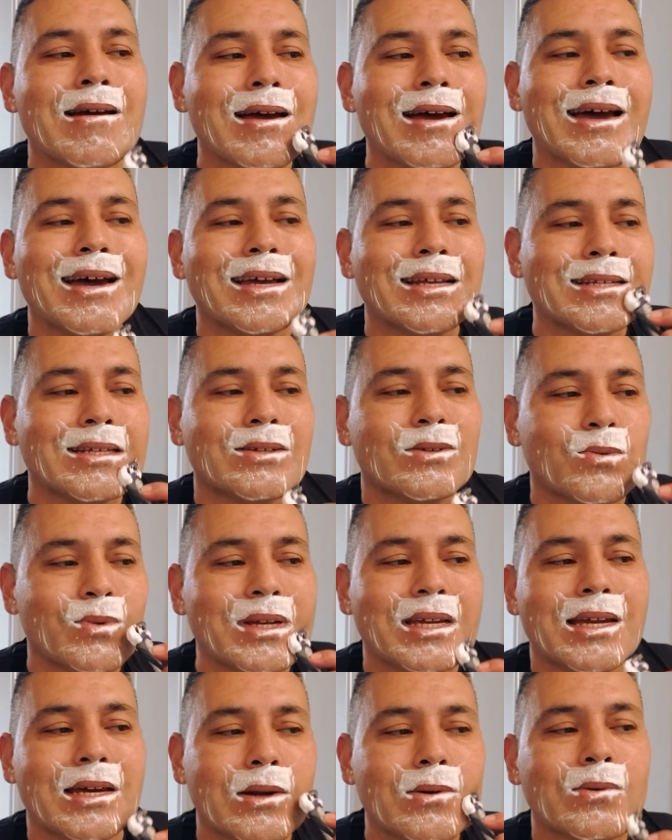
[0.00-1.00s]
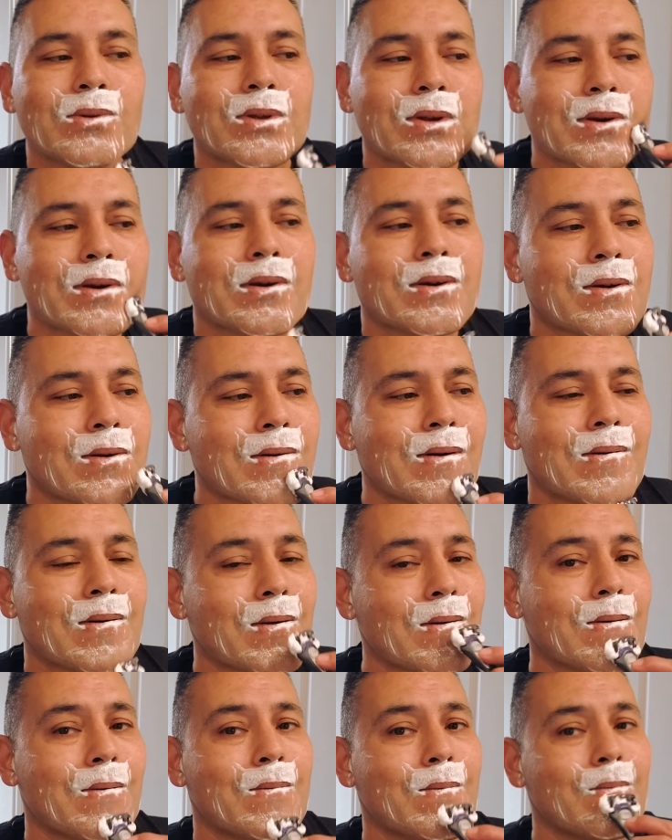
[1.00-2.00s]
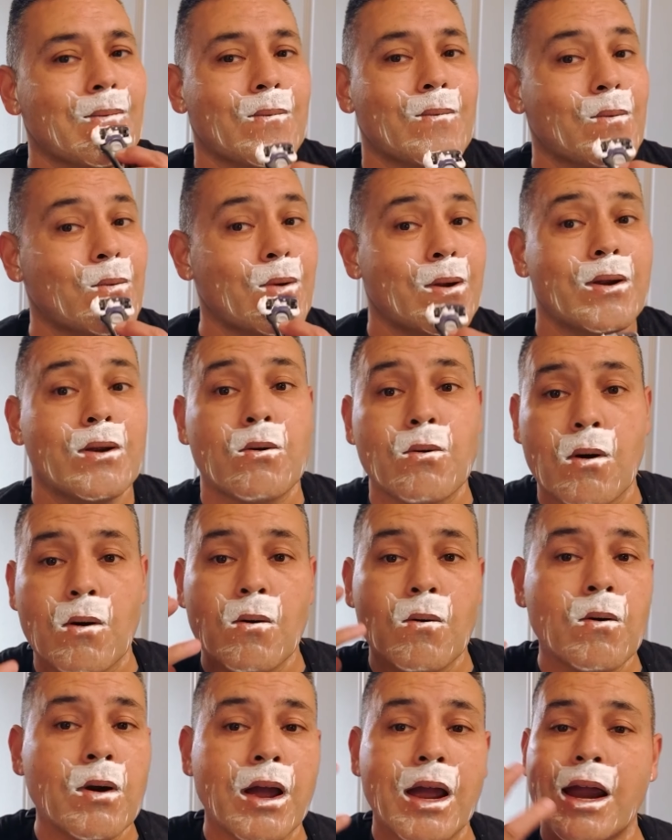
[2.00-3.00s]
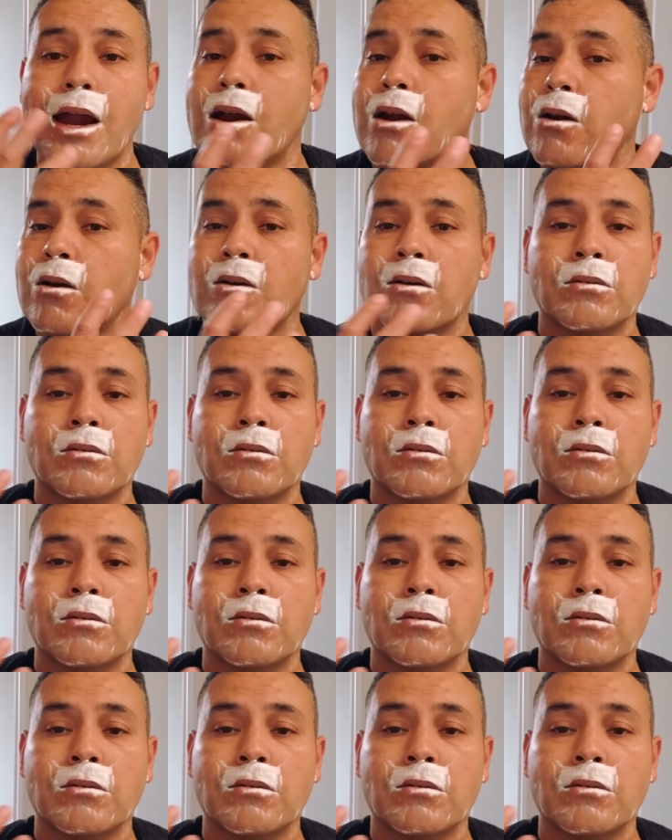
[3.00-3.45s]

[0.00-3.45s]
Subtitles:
as we get older, you grow hair.